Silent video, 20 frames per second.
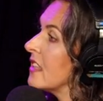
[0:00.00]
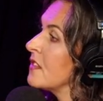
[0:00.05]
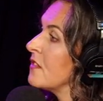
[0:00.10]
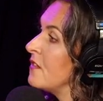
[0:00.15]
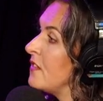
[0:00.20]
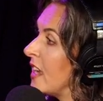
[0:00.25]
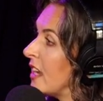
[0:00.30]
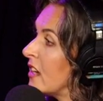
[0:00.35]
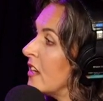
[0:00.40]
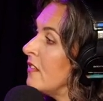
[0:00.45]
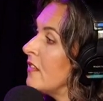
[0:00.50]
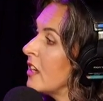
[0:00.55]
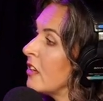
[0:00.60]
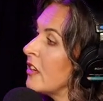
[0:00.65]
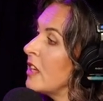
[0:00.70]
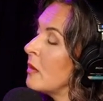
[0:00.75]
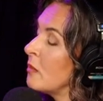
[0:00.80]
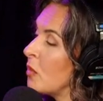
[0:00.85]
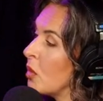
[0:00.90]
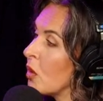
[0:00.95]
It's very,
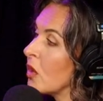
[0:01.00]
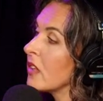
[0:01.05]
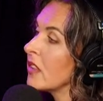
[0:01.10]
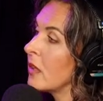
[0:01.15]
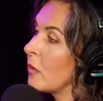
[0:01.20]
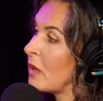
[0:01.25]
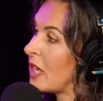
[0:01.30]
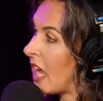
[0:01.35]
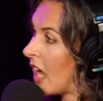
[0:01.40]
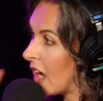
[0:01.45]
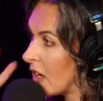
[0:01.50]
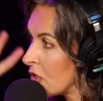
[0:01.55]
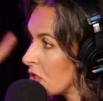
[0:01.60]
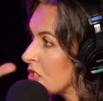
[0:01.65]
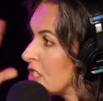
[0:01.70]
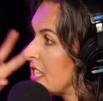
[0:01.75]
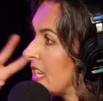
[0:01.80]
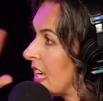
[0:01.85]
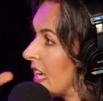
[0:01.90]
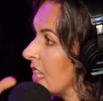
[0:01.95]
very important that we
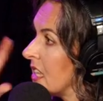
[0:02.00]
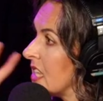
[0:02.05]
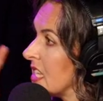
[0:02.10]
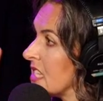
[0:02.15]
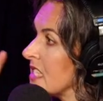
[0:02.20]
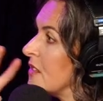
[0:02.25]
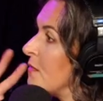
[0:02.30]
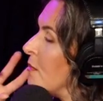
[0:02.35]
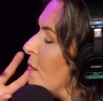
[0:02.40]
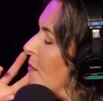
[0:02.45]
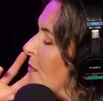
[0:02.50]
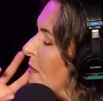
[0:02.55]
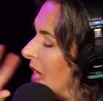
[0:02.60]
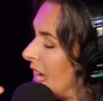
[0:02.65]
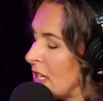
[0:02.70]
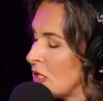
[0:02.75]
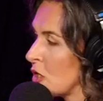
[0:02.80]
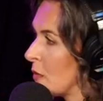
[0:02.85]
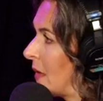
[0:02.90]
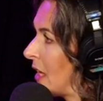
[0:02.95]
understand this
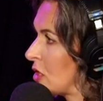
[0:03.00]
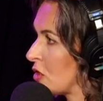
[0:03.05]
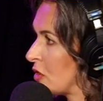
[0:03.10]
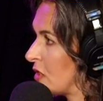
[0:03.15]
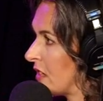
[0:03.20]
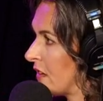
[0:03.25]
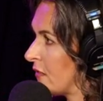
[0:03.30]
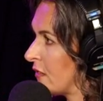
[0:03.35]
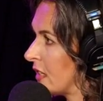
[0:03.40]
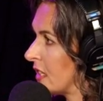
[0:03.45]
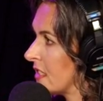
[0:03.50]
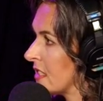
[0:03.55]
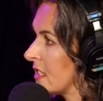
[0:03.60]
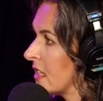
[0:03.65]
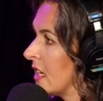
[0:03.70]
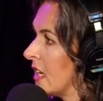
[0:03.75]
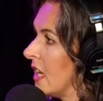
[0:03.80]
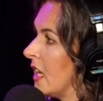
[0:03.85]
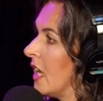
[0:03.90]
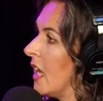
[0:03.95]
major, major difference.